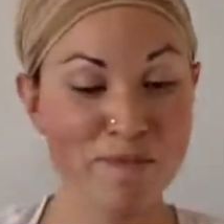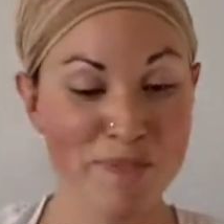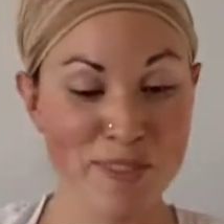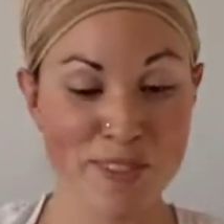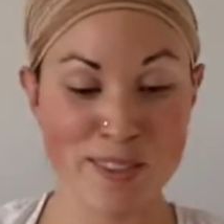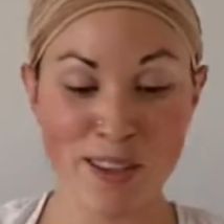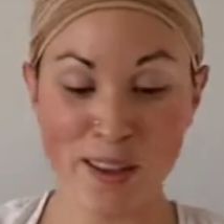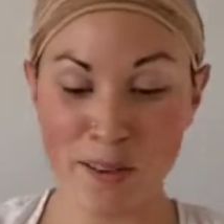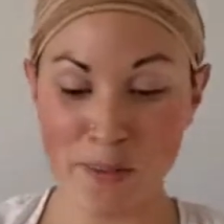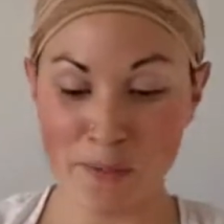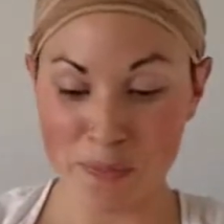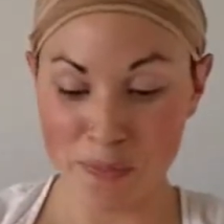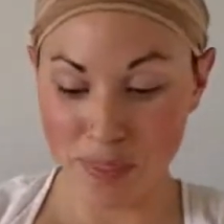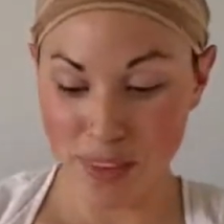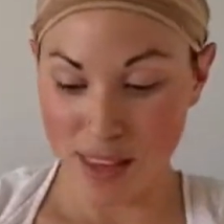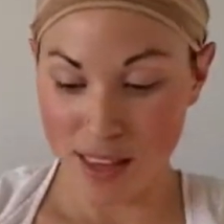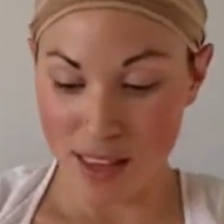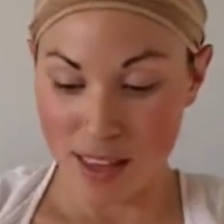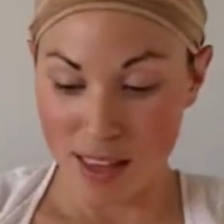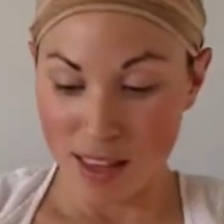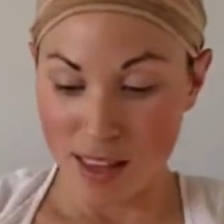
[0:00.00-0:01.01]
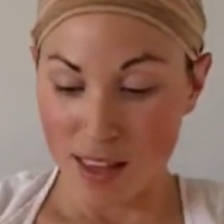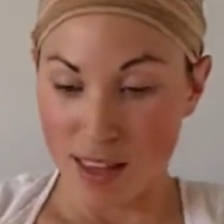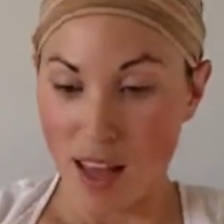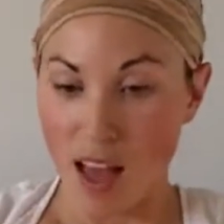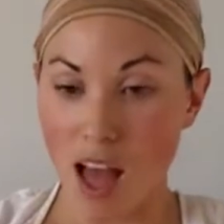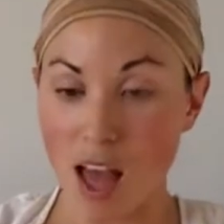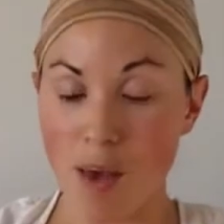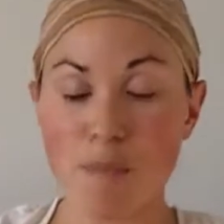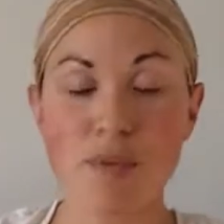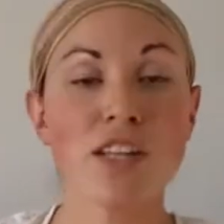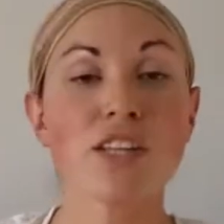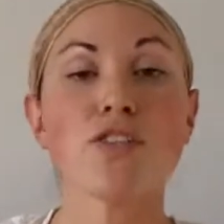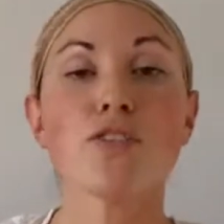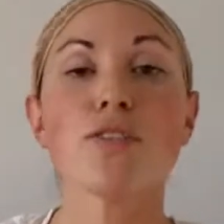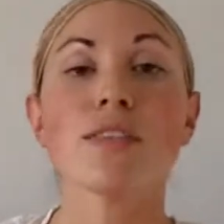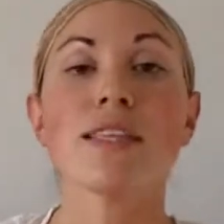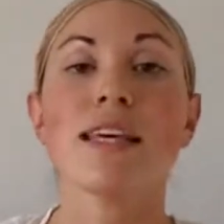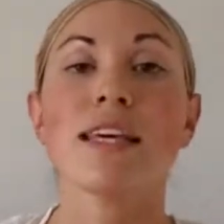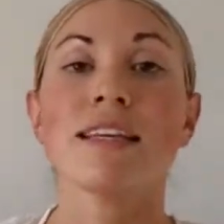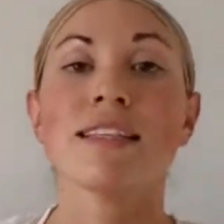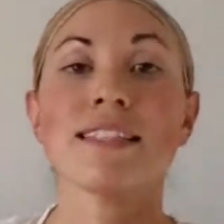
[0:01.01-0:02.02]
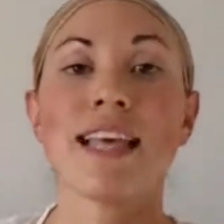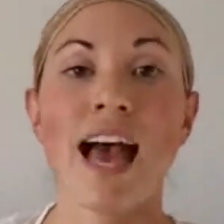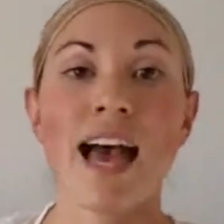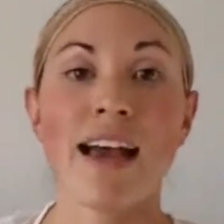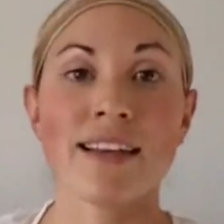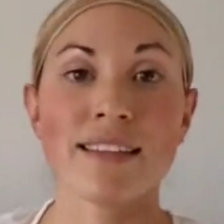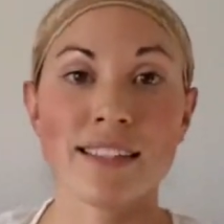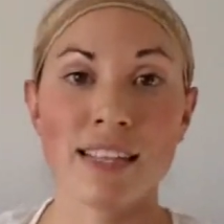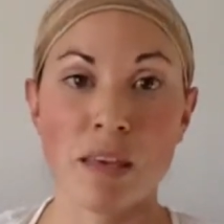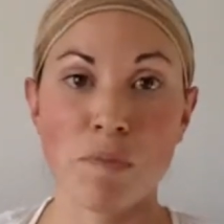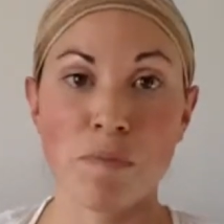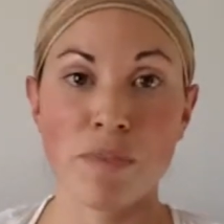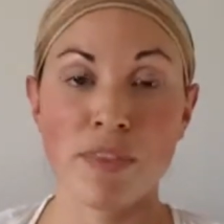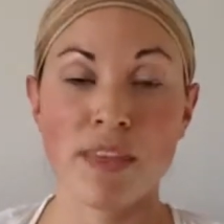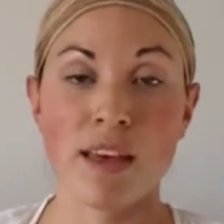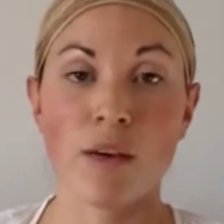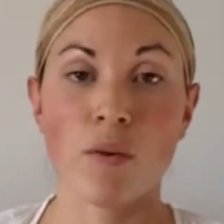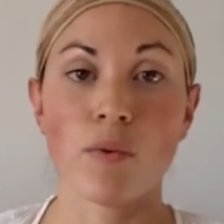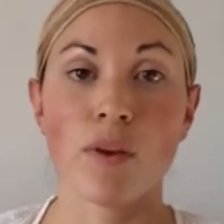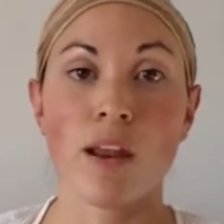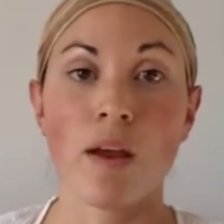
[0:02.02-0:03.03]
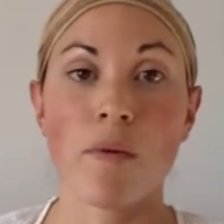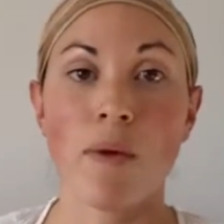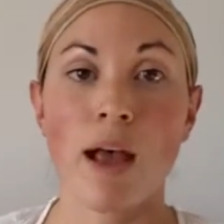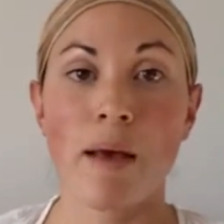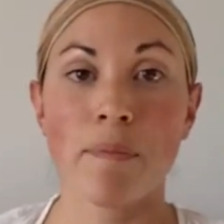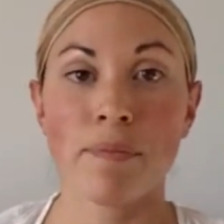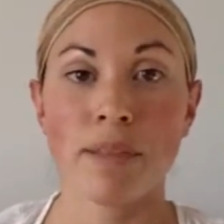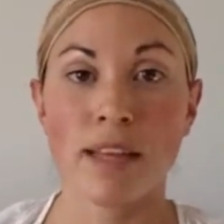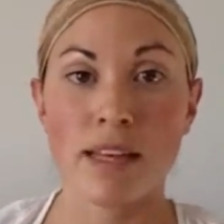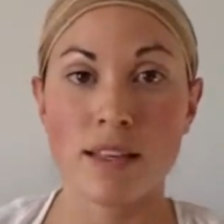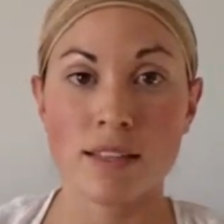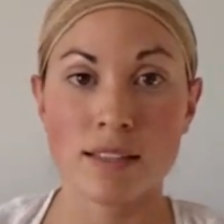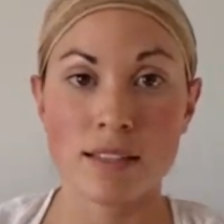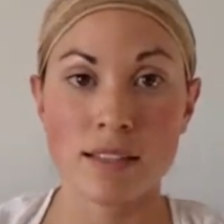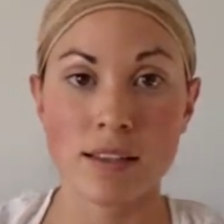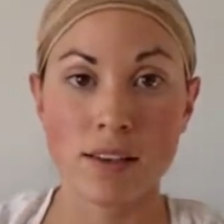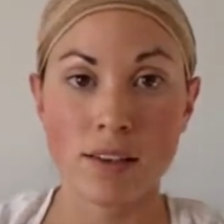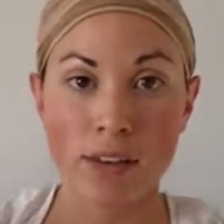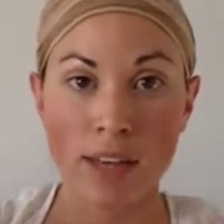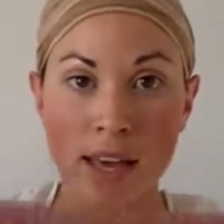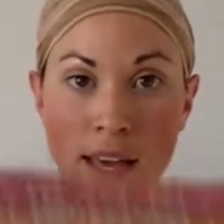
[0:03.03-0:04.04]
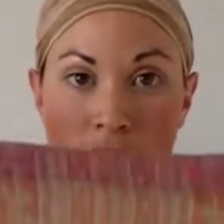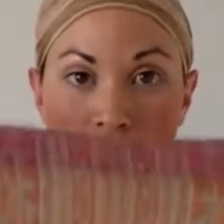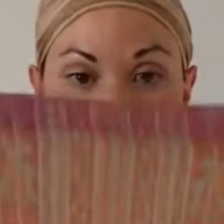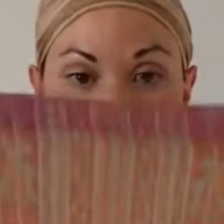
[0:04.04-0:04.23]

So I'm going to do the exact same thing when I wrap this. Okay,